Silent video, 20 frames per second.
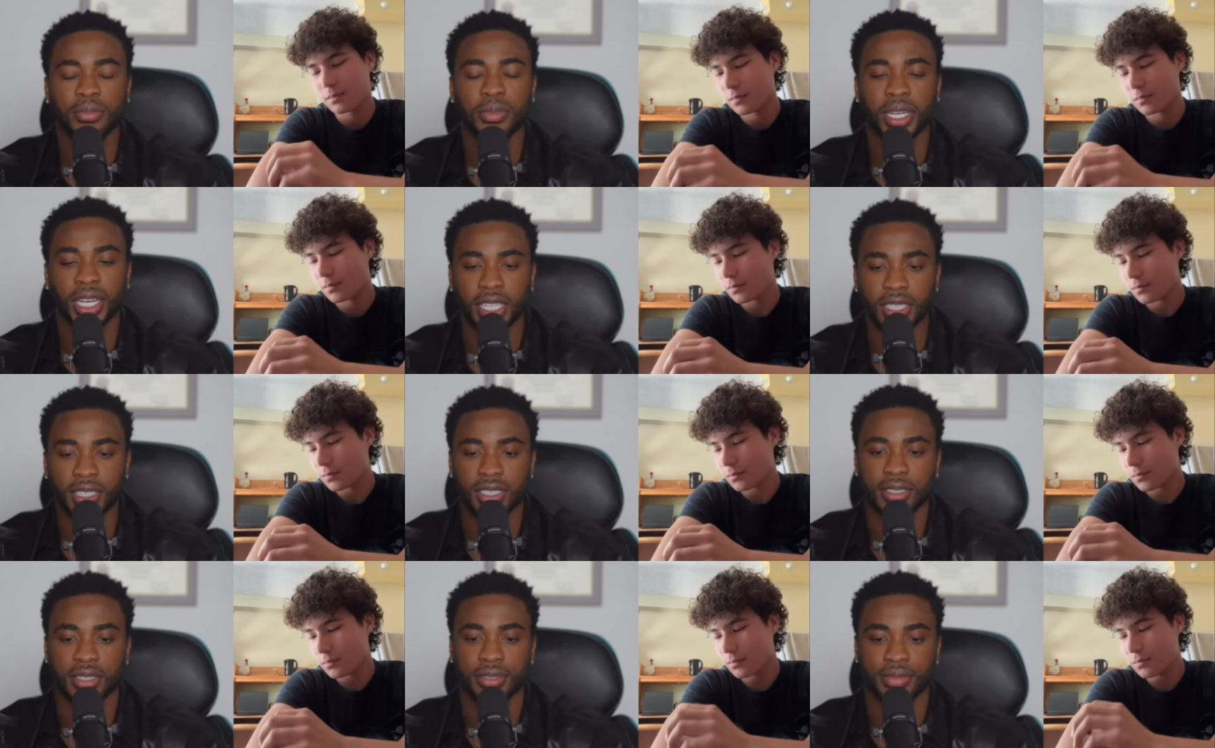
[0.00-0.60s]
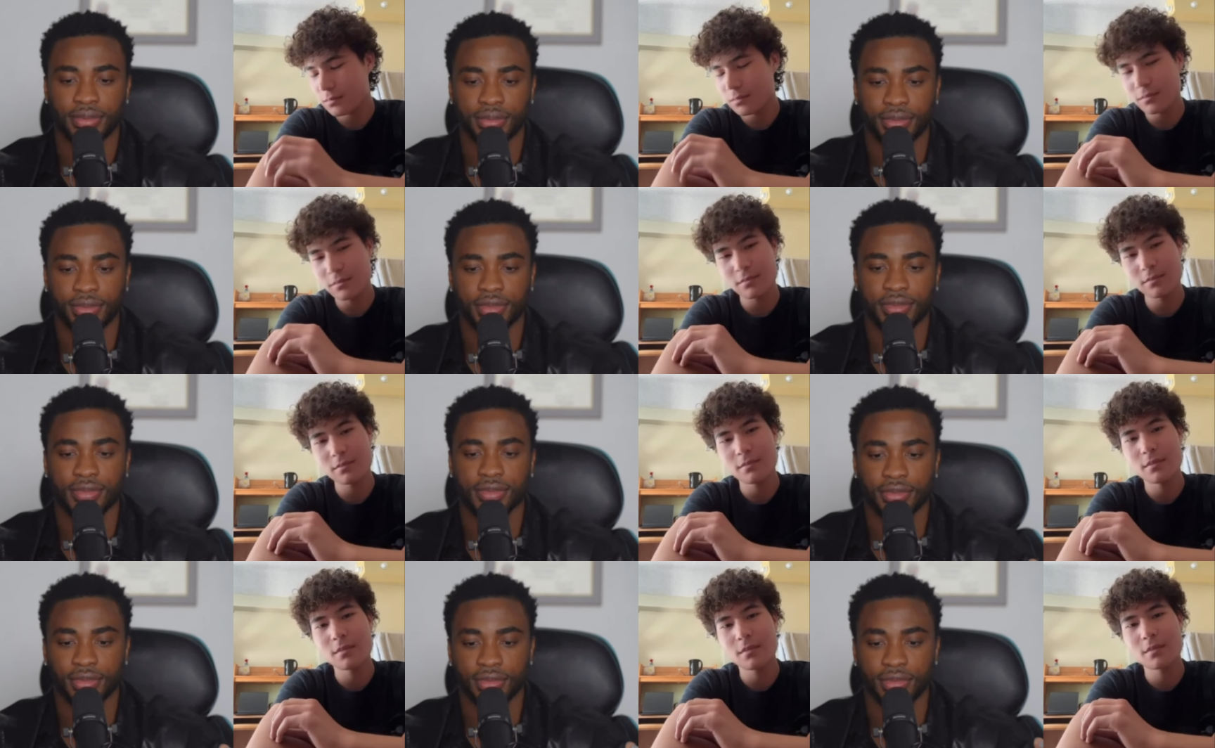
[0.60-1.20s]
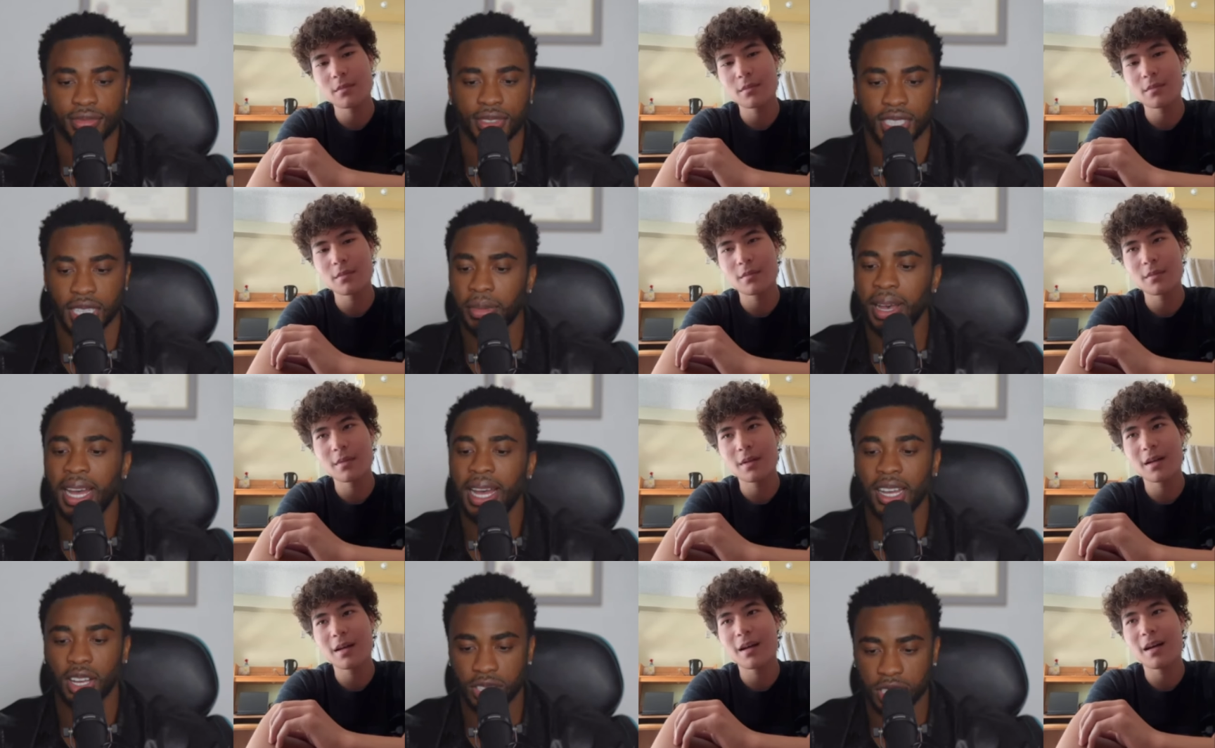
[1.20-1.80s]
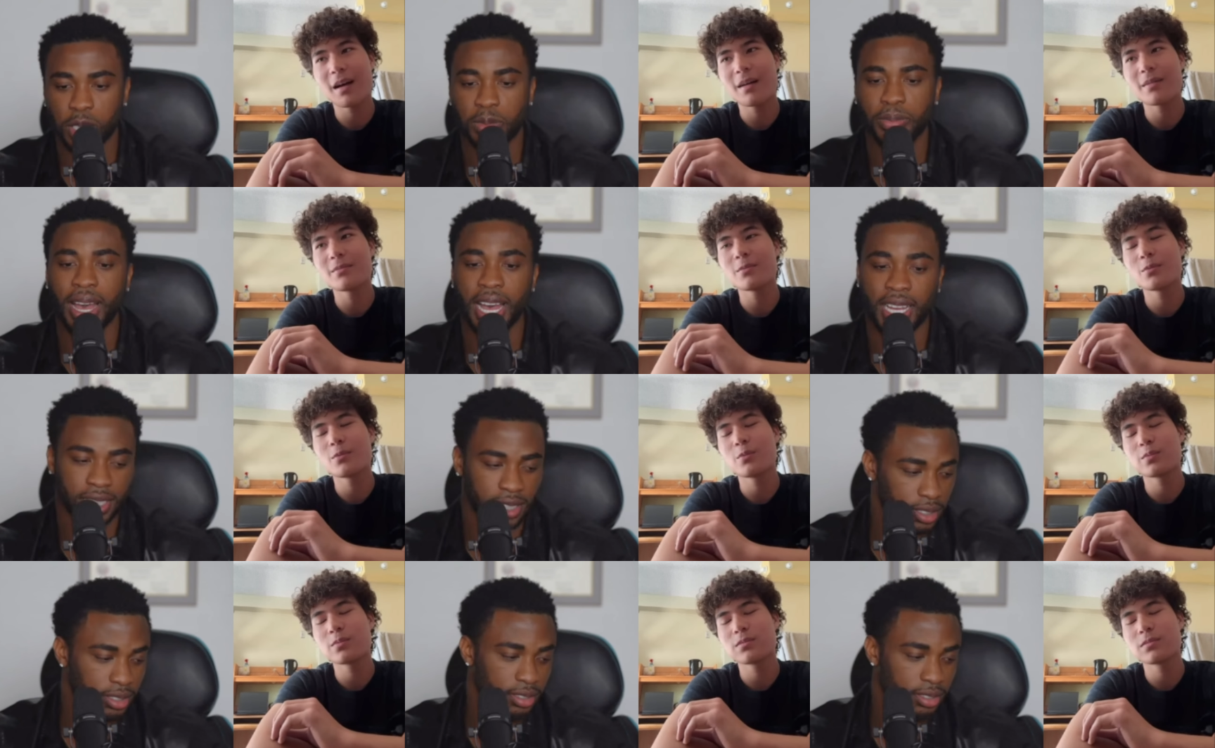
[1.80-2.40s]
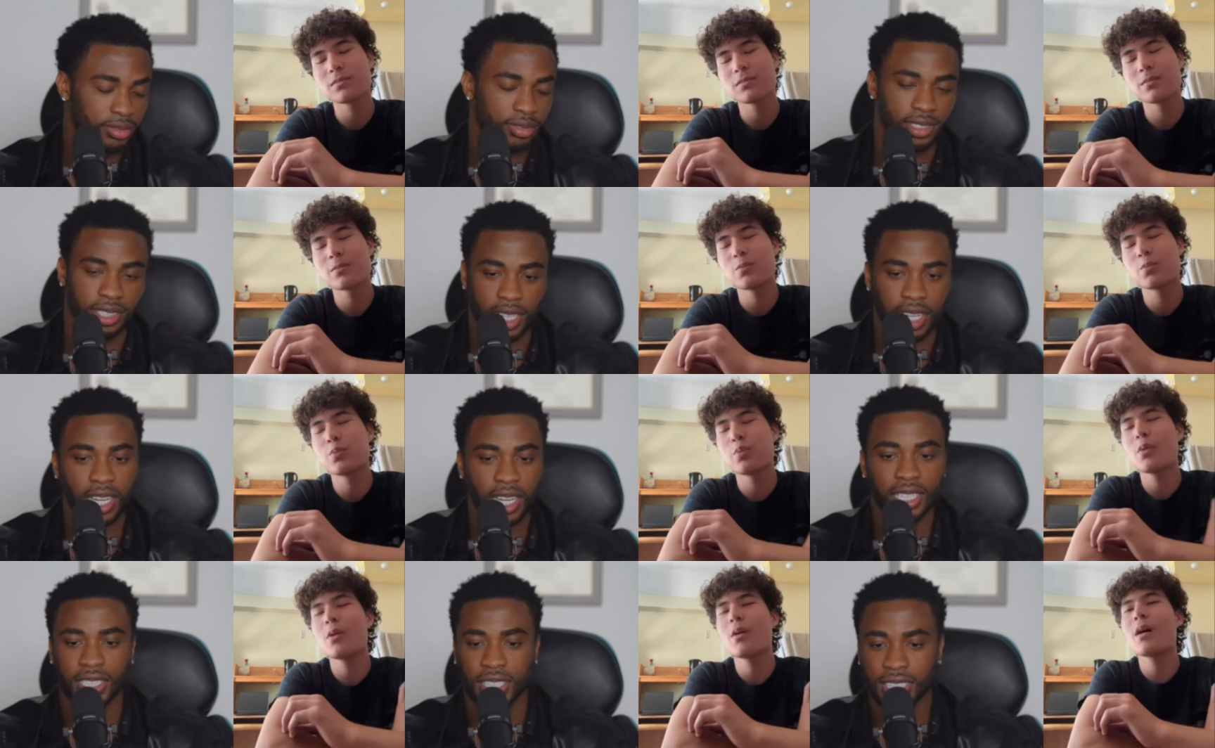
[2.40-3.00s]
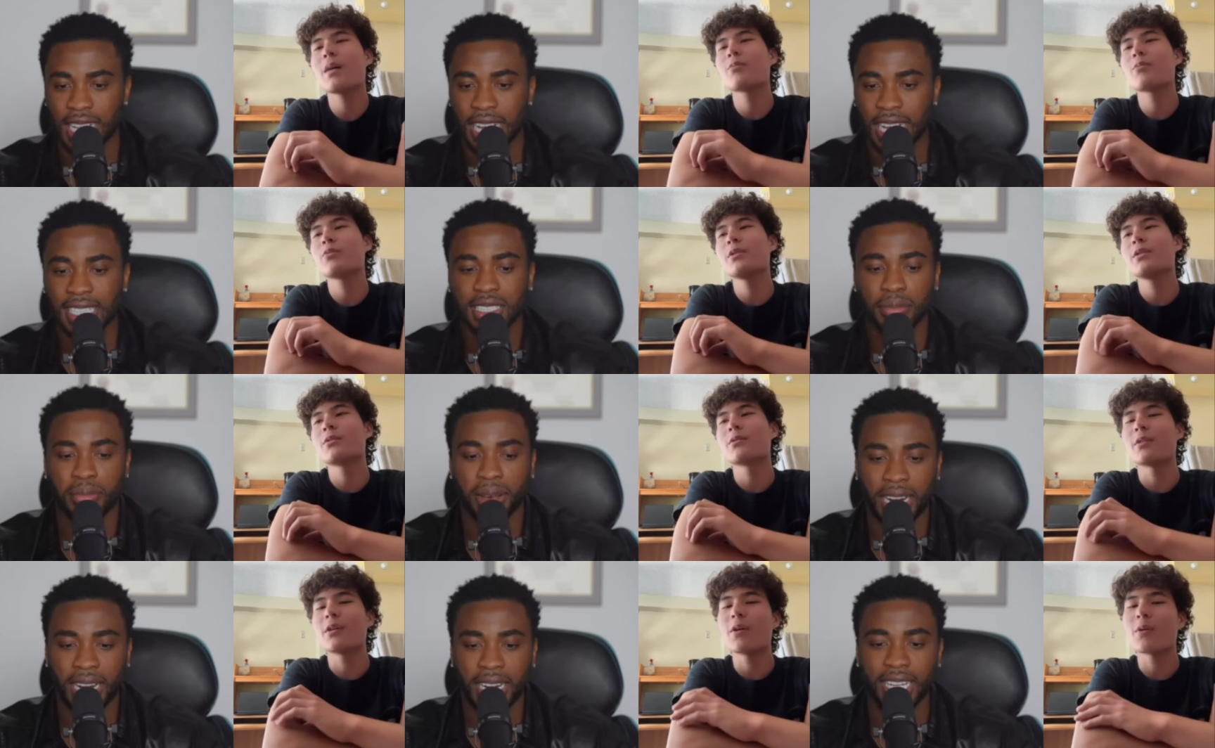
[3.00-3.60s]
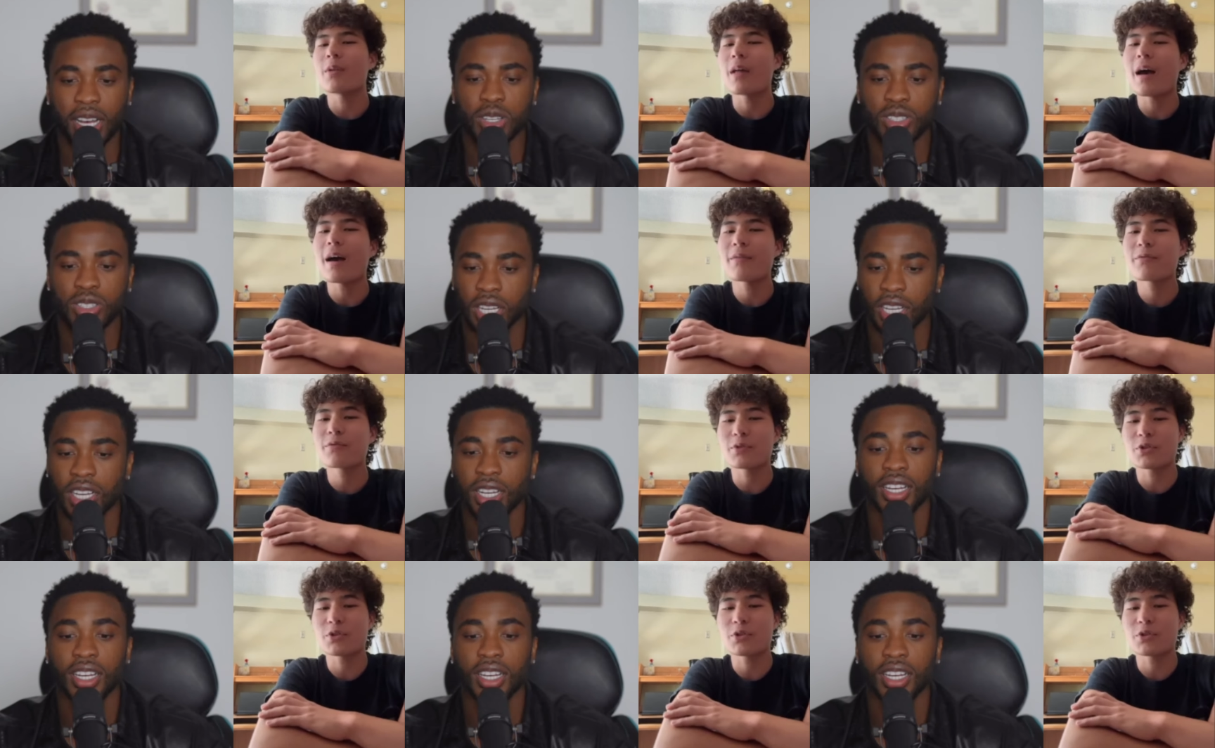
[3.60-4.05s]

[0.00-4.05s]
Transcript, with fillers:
Speaker 1: guts. Somebody else is smashing, just well, like somebody else.